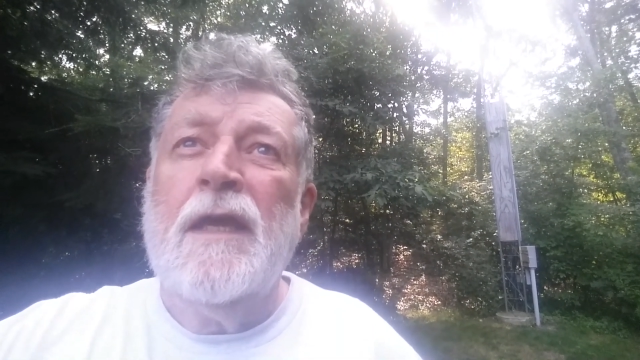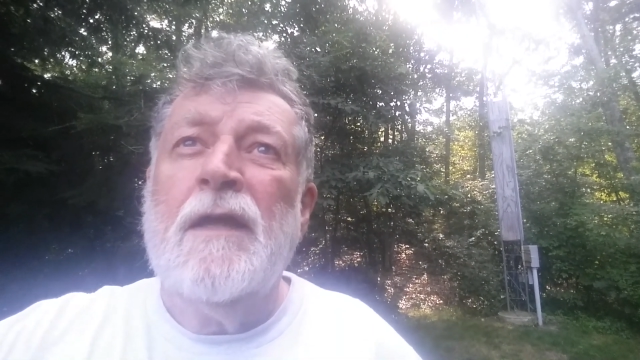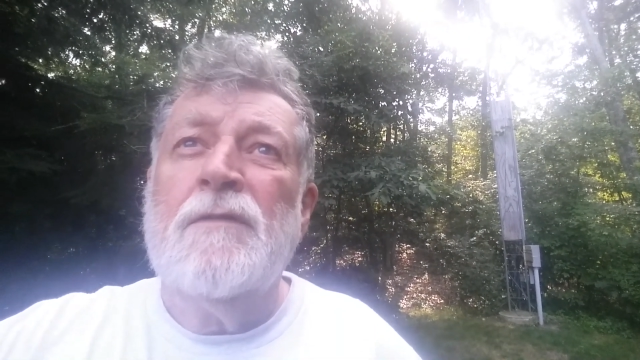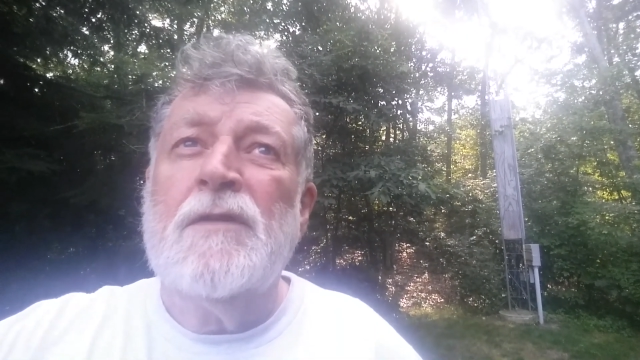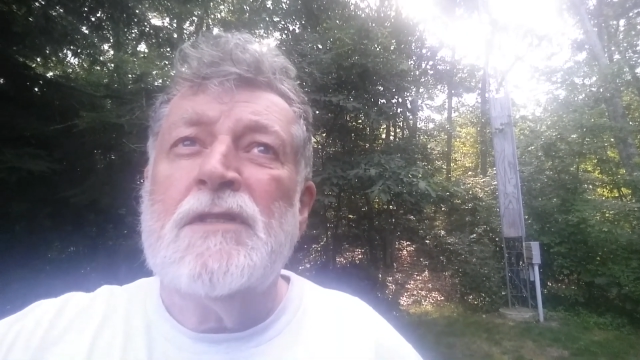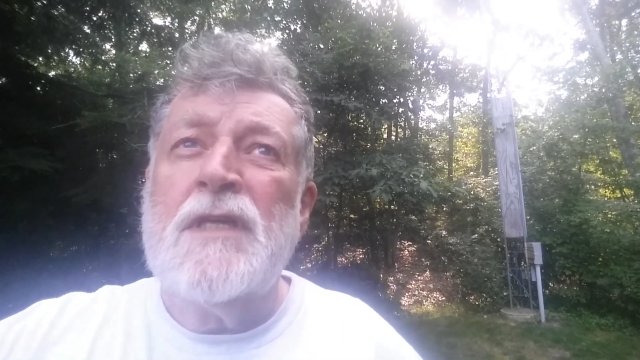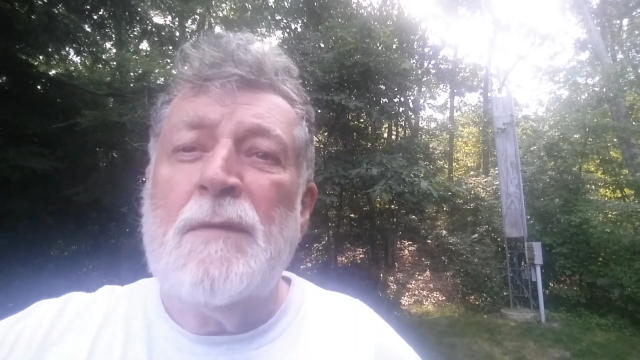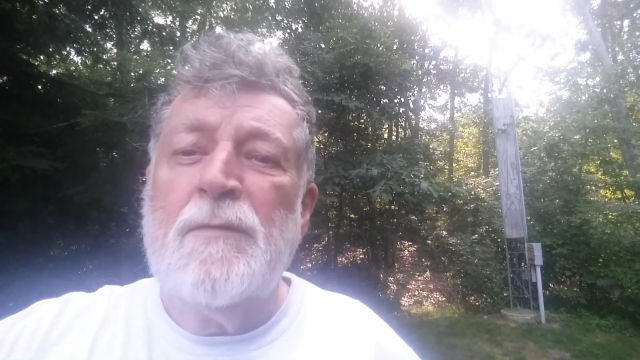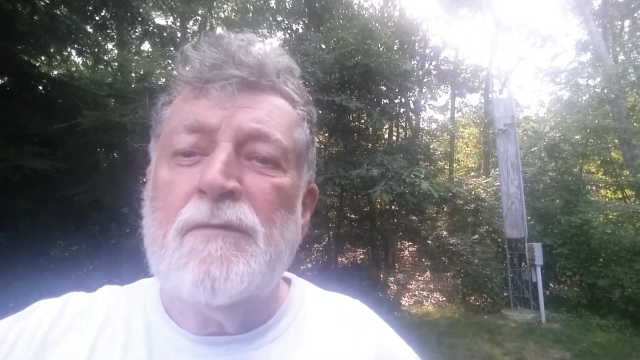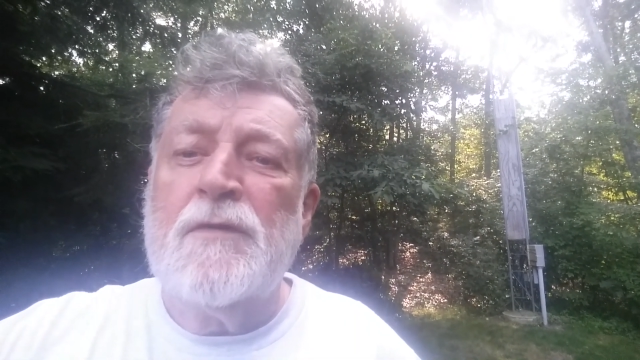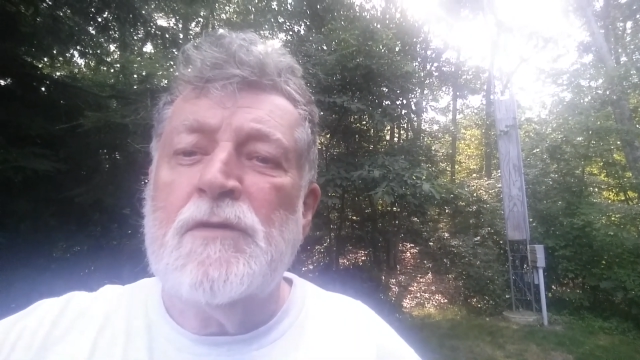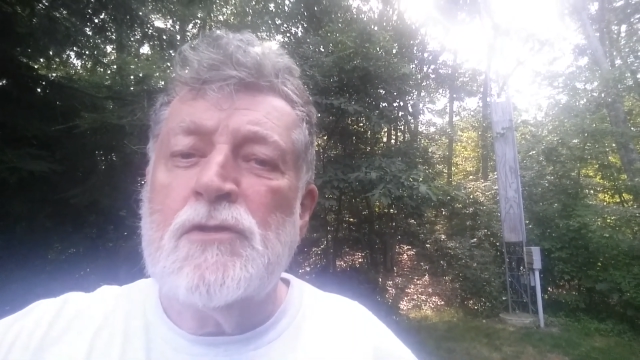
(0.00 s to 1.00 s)
and the type
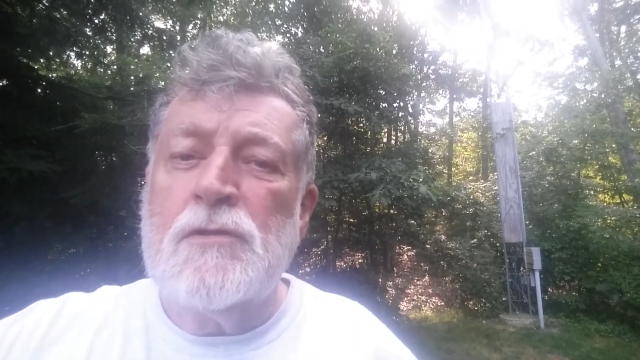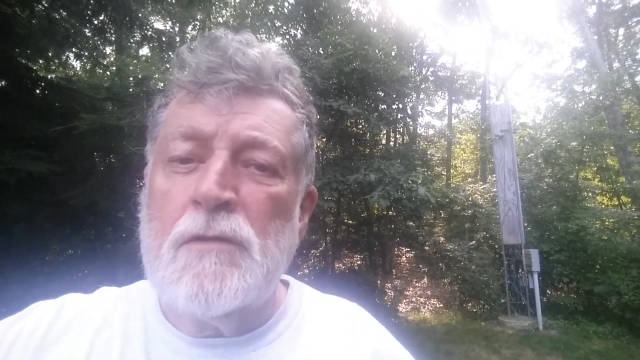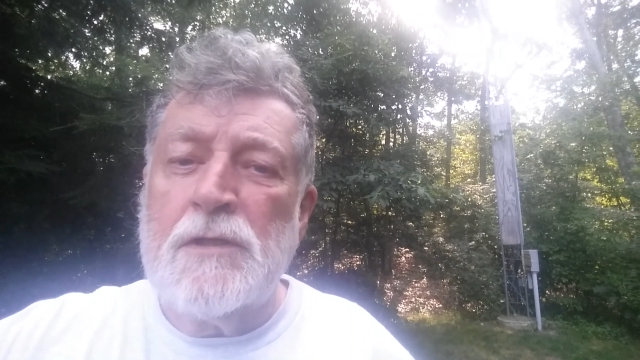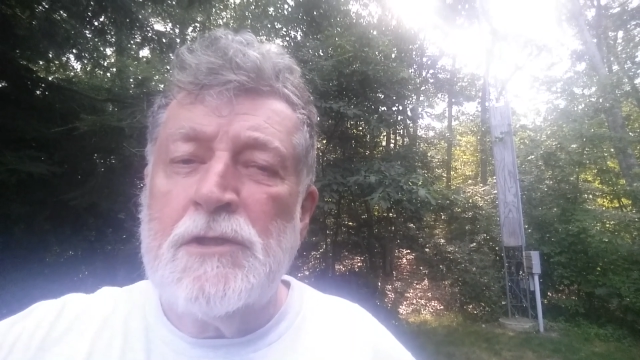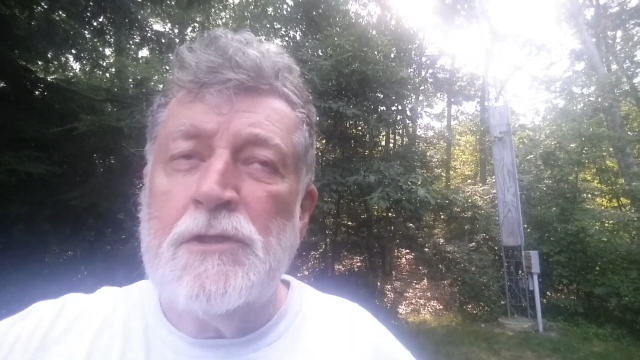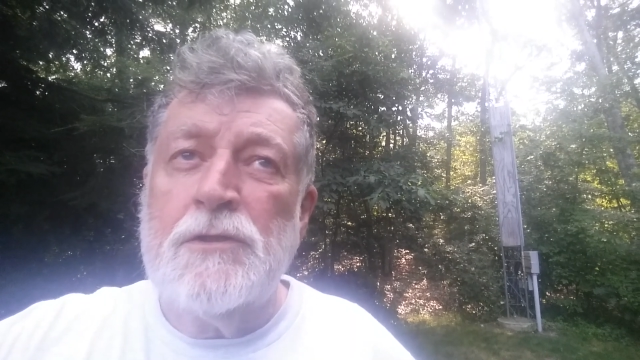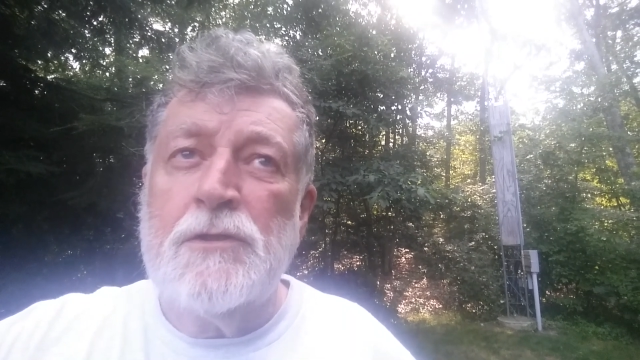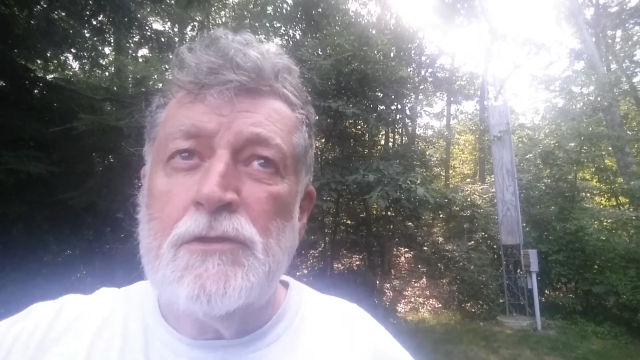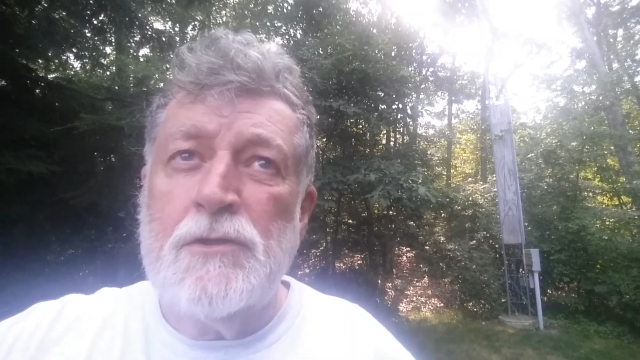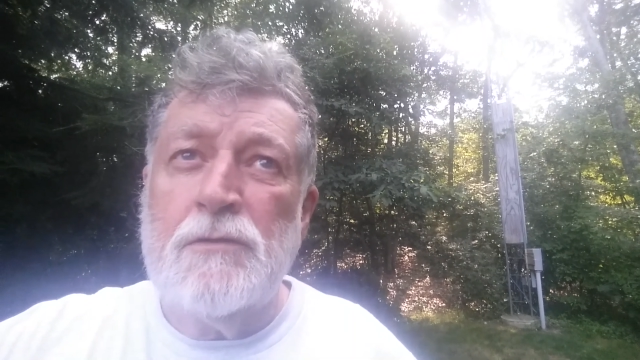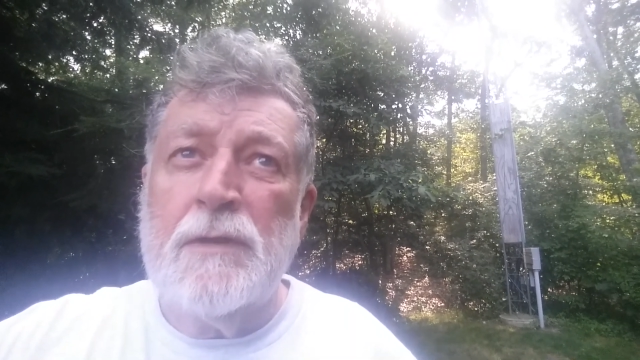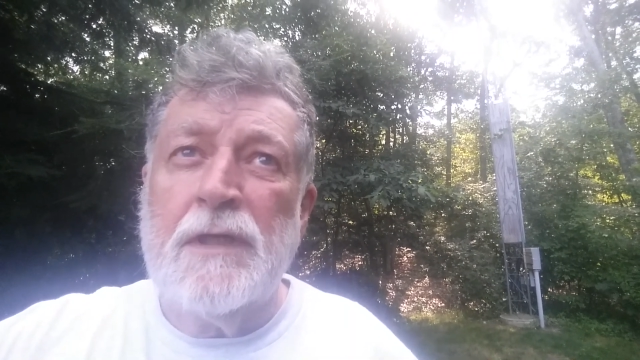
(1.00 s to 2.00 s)
of construction you're
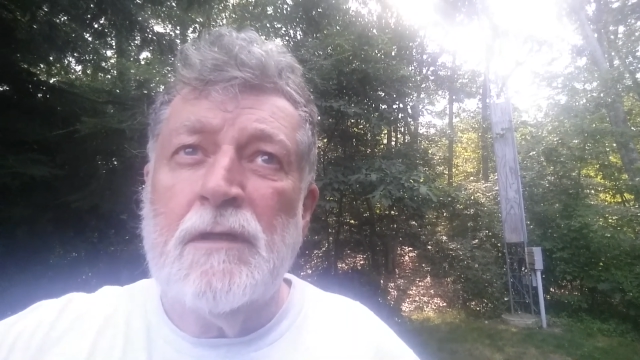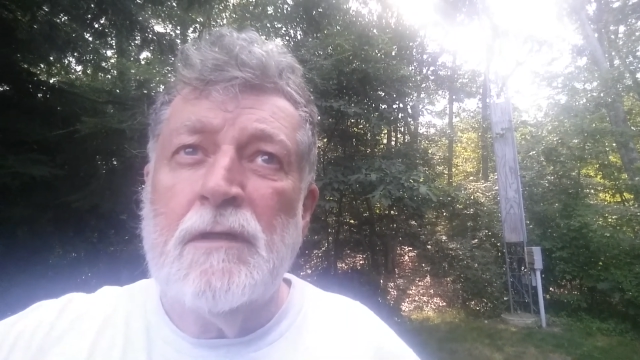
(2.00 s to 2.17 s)
doing.